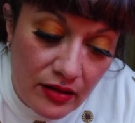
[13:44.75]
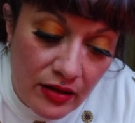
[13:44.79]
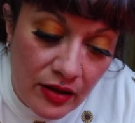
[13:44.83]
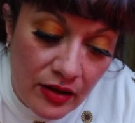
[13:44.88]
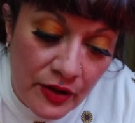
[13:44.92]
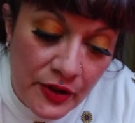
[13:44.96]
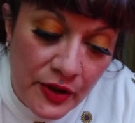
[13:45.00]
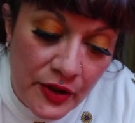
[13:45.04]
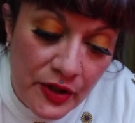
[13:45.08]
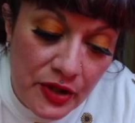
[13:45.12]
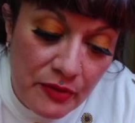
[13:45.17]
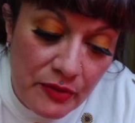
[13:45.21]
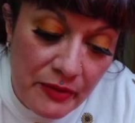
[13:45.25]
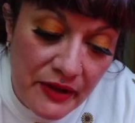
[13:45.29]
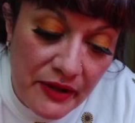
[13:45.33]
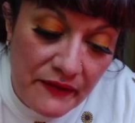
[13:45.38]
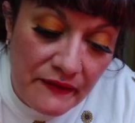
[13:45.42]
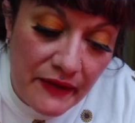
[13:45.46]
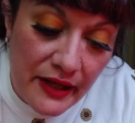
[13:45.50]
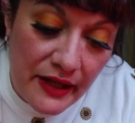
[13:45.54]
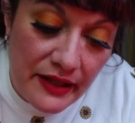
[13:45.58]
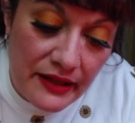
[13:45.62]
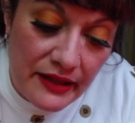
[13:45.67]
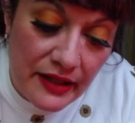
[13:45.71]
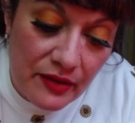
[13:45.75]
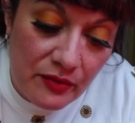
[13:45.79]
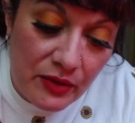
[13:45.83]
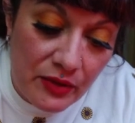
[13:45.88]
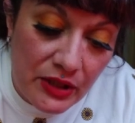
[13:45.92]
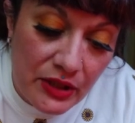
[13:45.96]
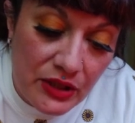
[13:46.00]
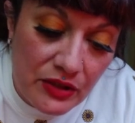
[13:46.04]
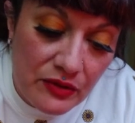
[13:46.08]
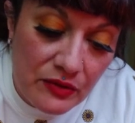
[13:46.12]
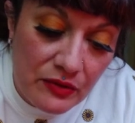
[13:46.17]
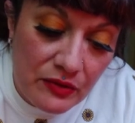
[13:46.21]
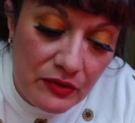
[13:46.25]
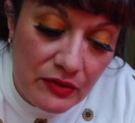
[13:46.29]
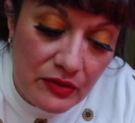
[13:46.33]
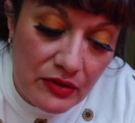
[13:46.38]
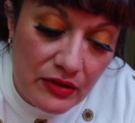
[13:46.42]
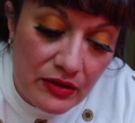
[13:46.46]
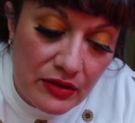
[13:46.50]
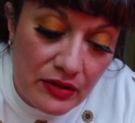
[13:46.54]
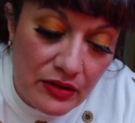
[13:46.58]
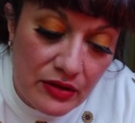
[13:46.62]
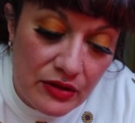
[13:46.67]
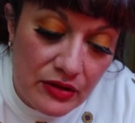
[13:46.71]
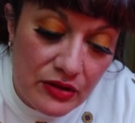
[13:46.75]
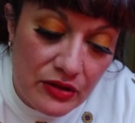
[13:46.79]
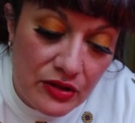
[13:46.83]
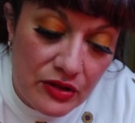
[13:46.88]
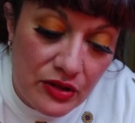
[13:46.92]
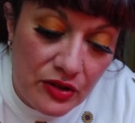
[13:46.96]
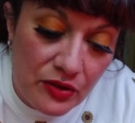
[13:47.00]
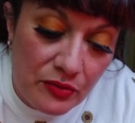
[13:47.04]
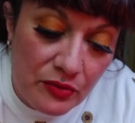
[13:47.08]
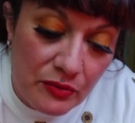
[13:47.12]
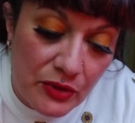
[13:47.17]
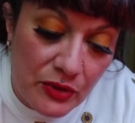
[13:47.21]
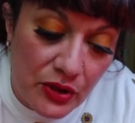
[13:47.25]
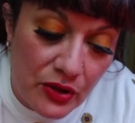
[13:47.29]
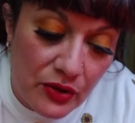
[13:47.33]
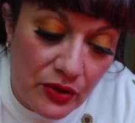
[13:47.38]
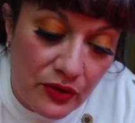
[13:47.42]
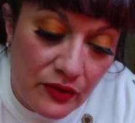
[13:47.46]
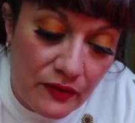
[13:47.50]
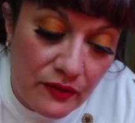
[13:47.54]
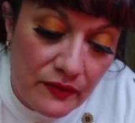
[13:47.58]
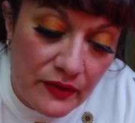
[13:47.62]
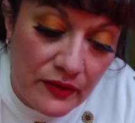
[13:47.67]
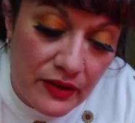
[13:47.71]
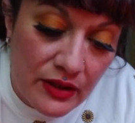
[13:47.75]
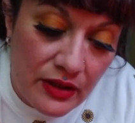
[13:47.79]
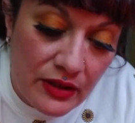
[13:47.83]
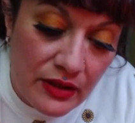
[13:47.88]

Although you may find that when you do move,